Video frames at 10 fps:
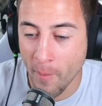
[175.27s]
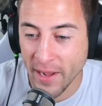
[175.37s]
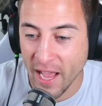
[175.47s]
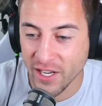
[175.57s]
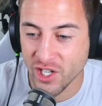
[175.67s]
Oh
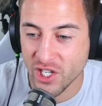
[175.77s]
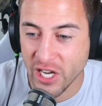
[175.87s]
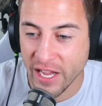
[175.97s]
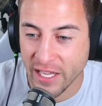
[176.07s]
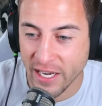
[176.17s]
my god, he's
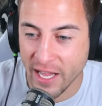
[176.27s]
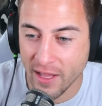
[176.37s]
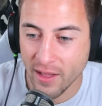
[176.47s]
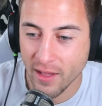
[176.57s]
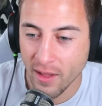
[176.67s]
shaking
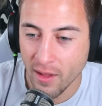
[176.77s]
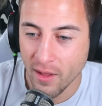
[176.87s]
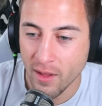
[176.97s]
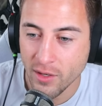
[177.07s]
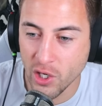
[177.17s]
it?
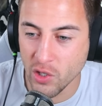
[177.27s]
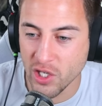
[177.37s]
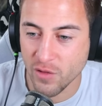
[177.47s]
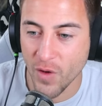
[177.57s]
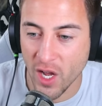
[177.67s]
Dude,
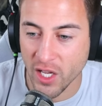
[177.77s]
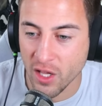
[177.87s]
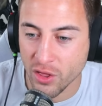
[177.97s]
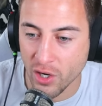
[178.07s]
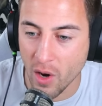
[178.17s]
just
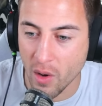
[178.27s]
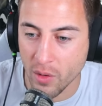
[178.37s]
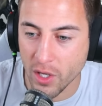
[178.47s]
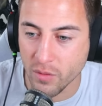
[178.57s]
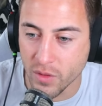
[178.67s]
throw it.
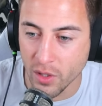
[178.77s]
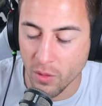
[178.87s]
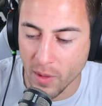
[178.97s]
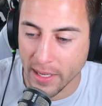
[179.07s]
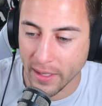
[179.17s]
What are you
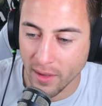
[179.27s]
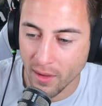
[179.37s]
doing?